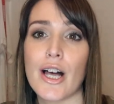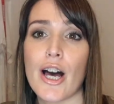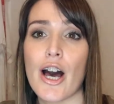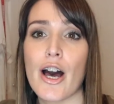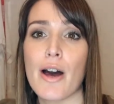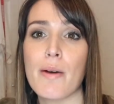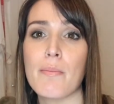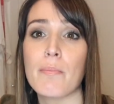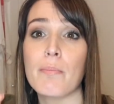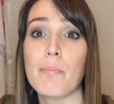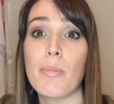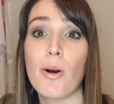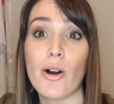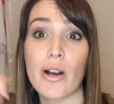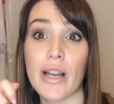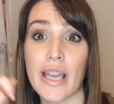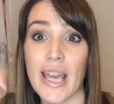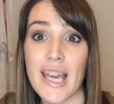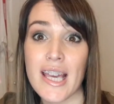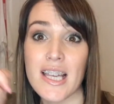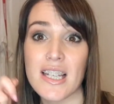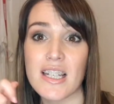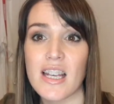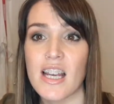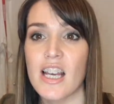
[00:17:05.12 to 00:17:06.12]
um,
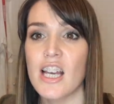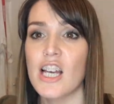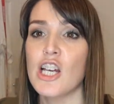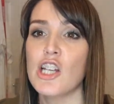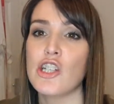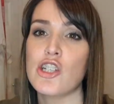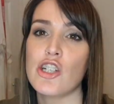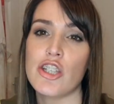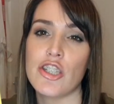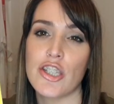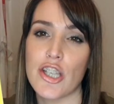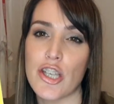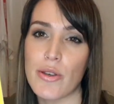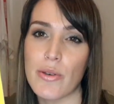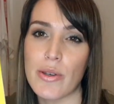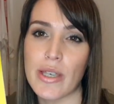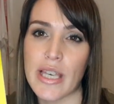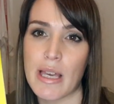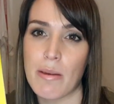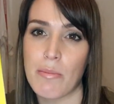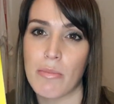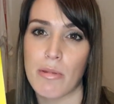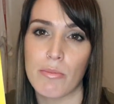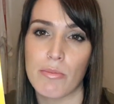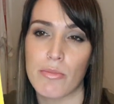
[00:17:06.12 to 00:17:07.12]
pocket, just so you
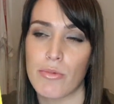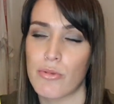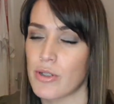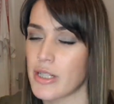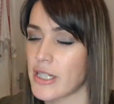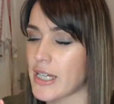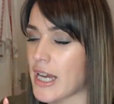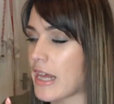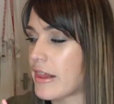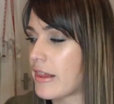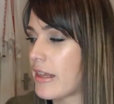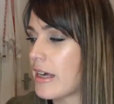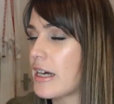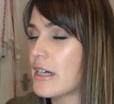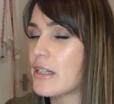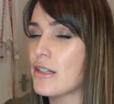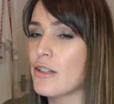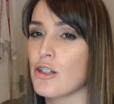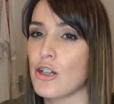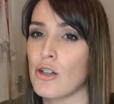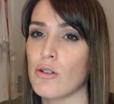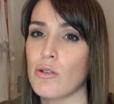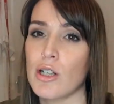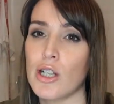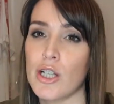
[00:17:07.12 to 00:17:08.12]
keep them all together and
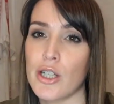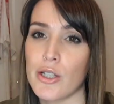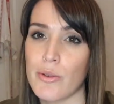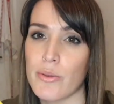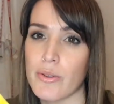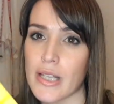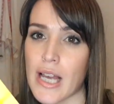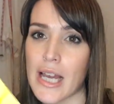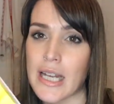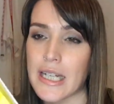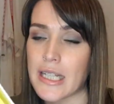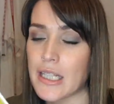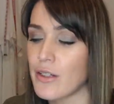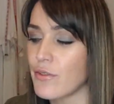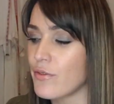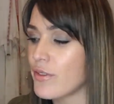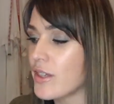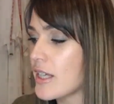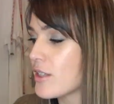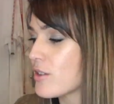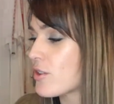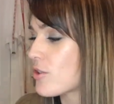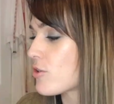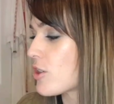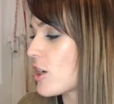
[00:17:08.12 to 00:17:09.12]
don't lose any of the
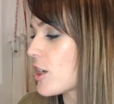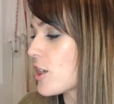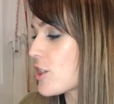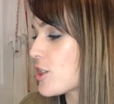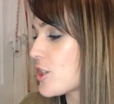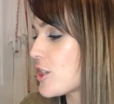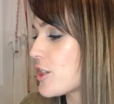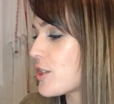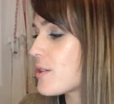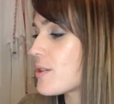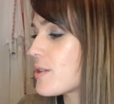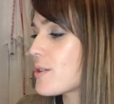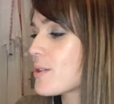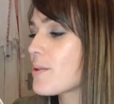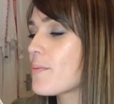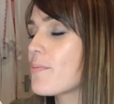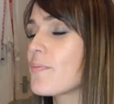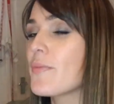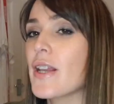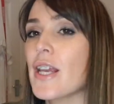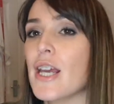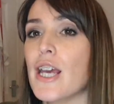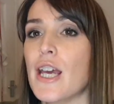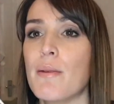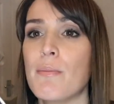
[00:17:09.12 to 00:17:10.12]
instructions.
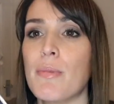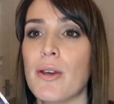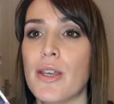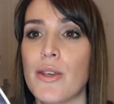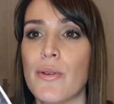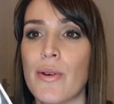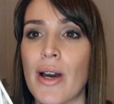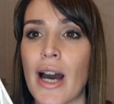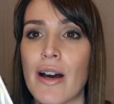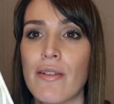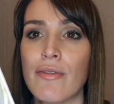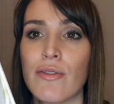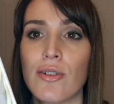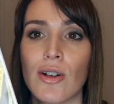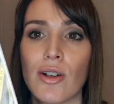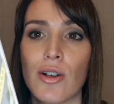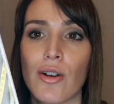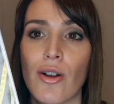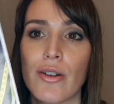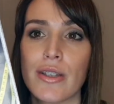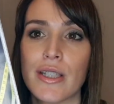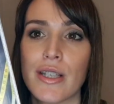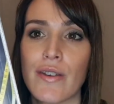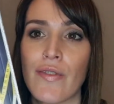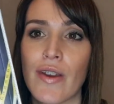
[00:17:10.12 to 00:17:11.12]
But you have got
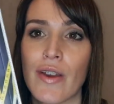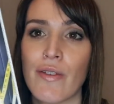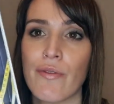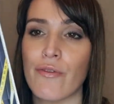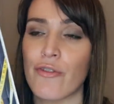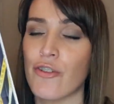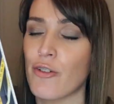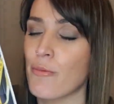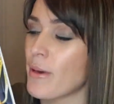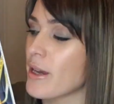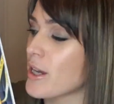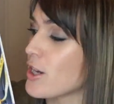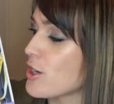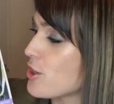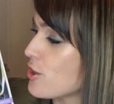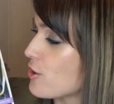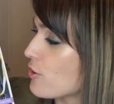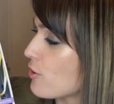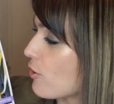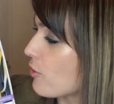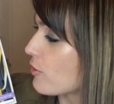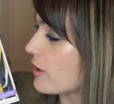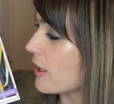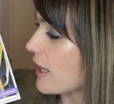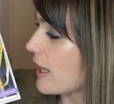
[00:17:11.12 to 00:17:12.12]
lots of information
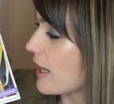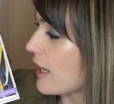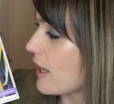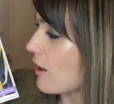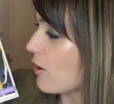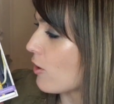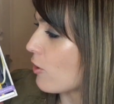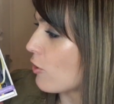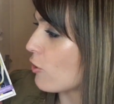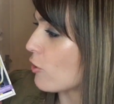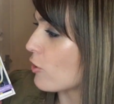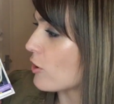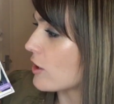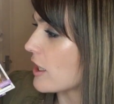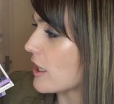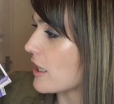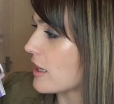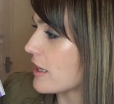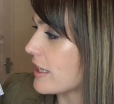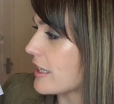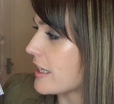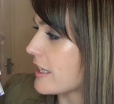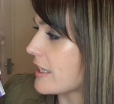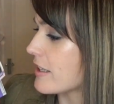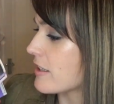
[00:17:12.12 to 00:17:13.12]
on here on
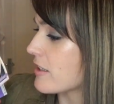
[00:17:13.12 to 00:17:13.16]
the